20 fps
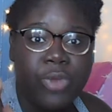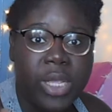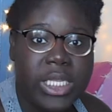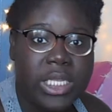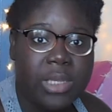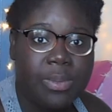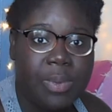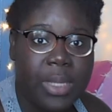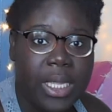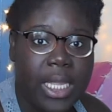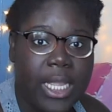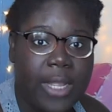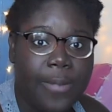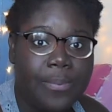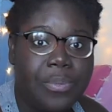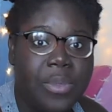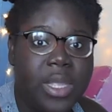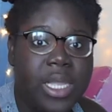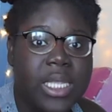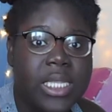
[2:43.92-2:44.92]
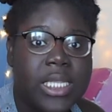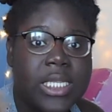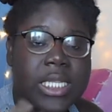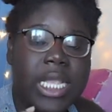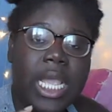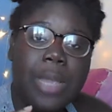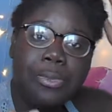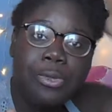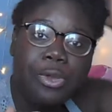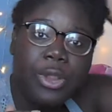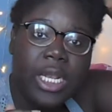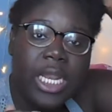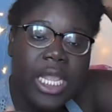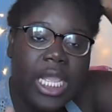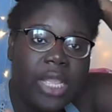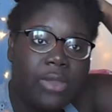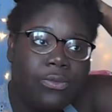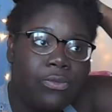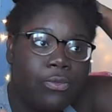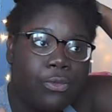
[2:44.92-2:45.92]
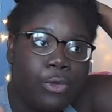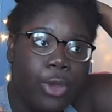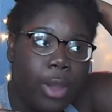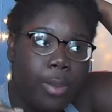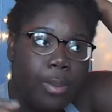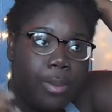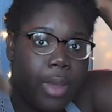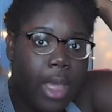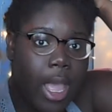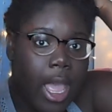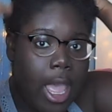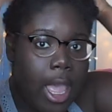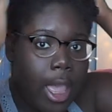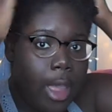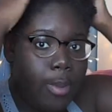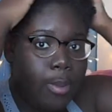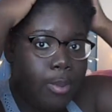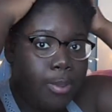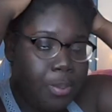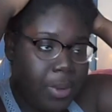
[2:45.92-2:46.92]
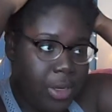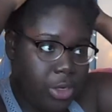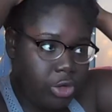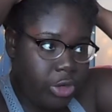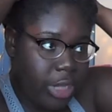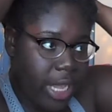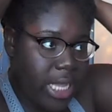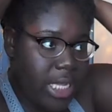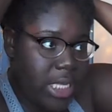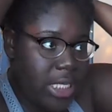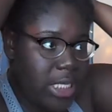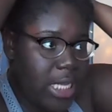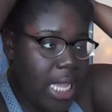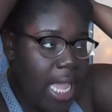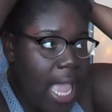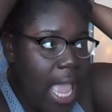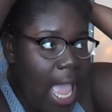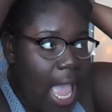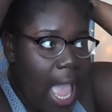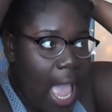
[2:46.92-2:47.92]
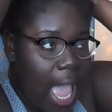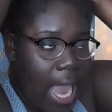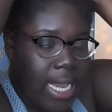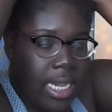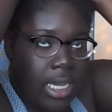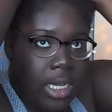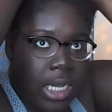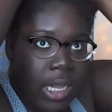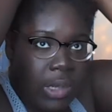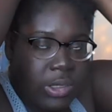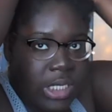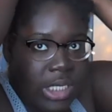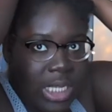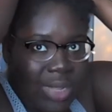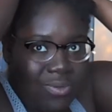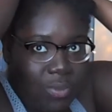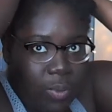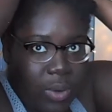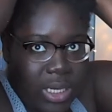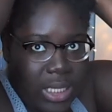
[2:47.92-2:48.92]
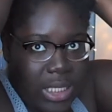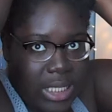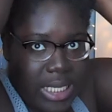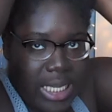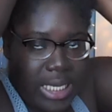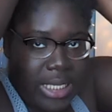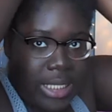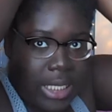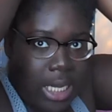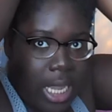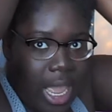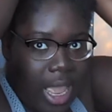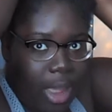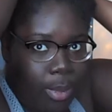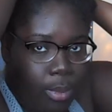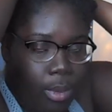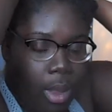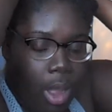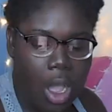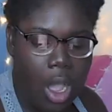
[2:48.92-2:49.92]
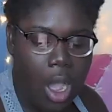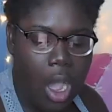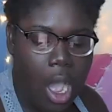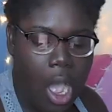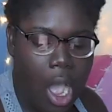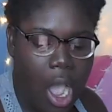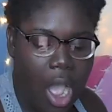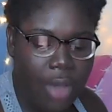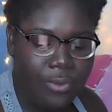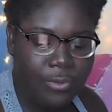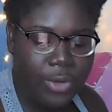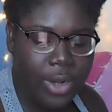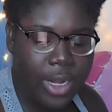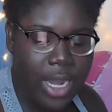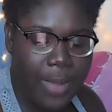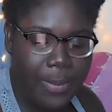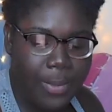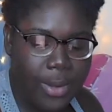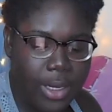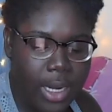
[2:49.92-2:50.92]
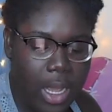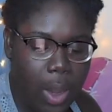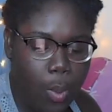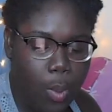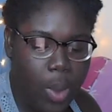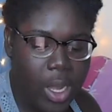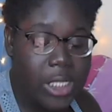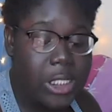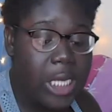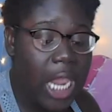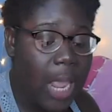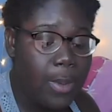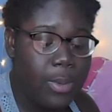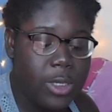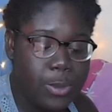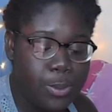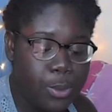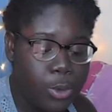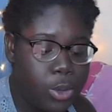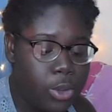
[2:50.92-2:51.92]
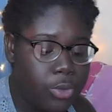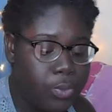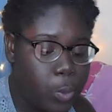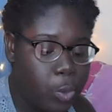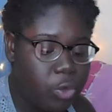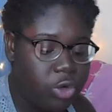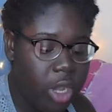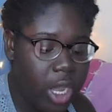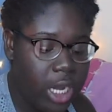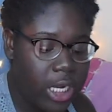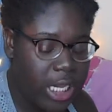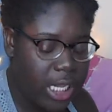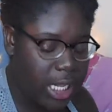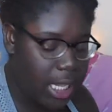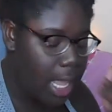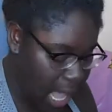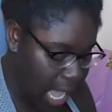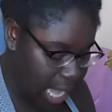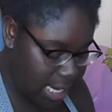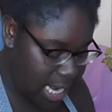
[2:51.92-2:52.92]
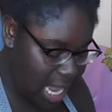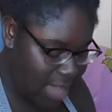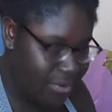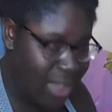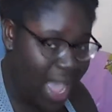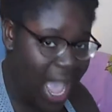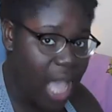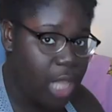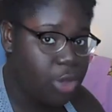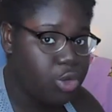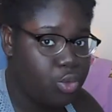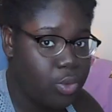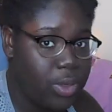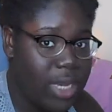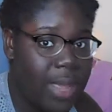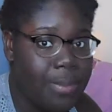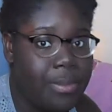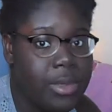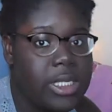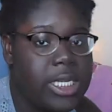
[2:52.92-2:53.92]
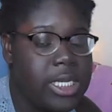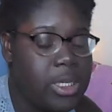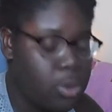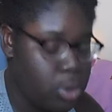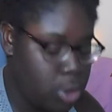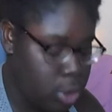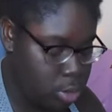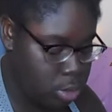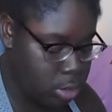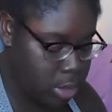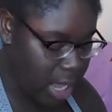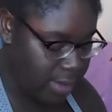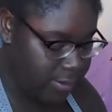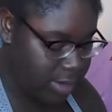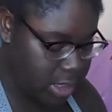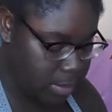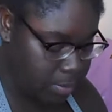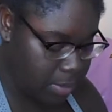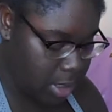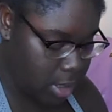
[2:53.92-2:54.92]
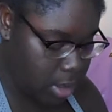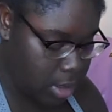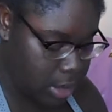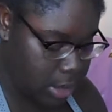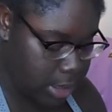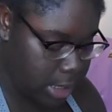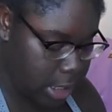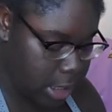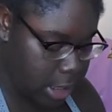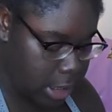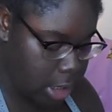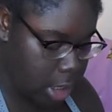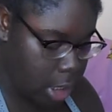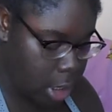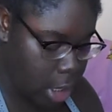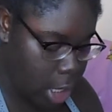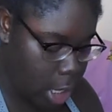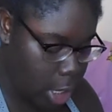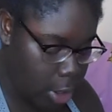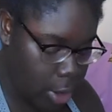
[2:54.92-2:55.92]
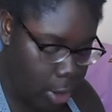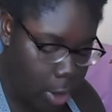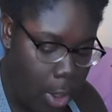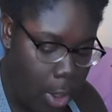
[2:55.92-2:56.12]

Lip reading: recipe separately from Pinterest, and there was another one. It said half a lemon and 1 tablespoon of raw honey. I didn't have an actual lemon, so I didn't use that recipe because I didn't know.